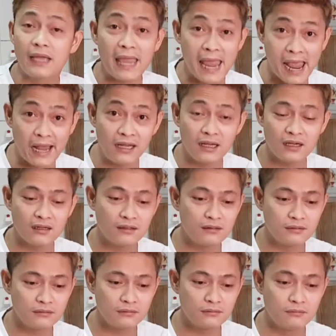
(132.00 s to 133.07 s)
egg,
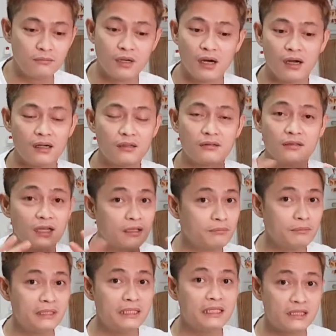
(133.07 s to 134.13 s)
but not
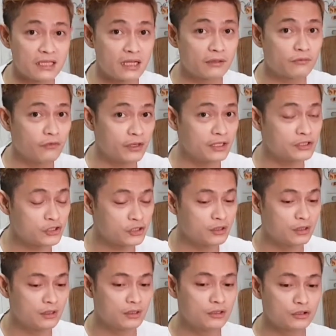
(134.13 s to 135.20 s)
meat, not fish.
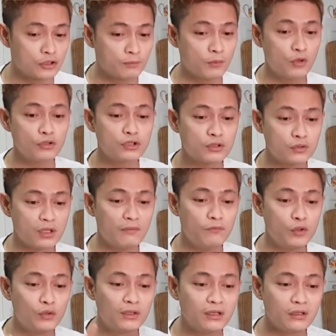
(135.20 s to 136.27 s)
Suppose if
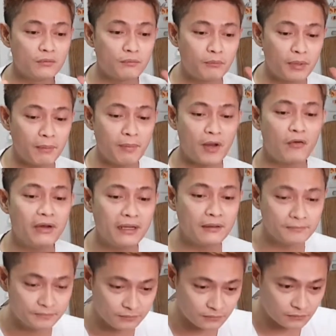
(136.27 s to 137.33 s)
you're
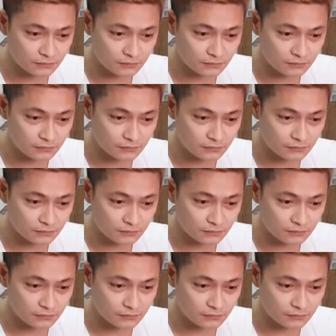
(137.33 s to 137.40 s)
preparing